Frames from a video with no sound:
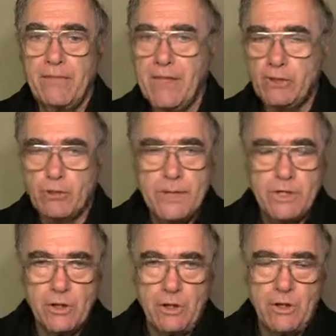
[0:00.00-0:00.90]
that
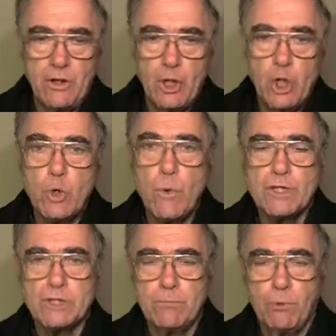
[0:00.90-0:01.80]
dominion to
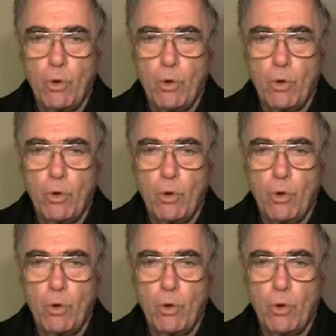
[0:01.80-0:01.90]
which St.